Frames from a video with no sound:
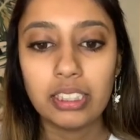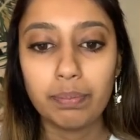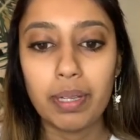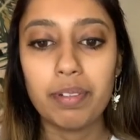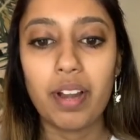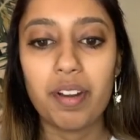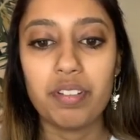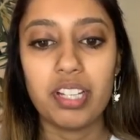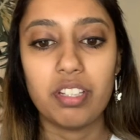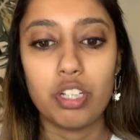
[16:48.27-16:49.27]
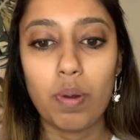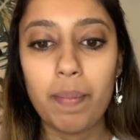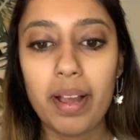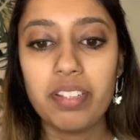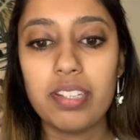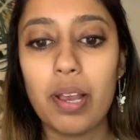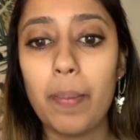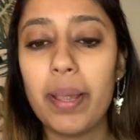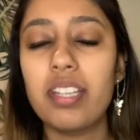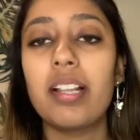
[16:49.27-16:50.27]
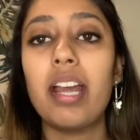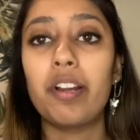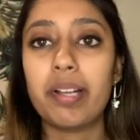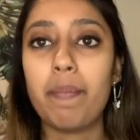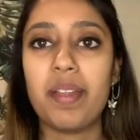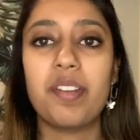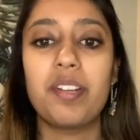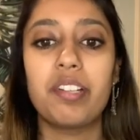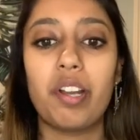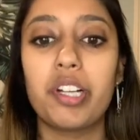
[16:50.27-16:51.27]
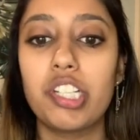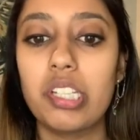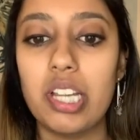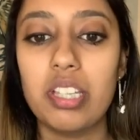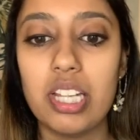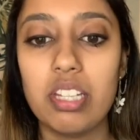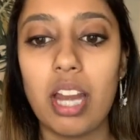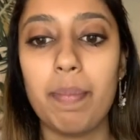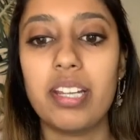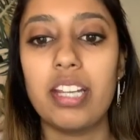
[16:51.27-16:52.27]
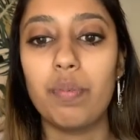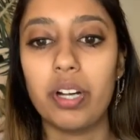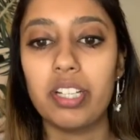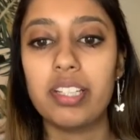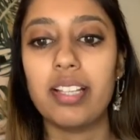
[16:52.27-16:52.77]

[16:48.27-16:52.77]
Baby rattles 6 to 12 months. So basically our competitors are using these type of keywords,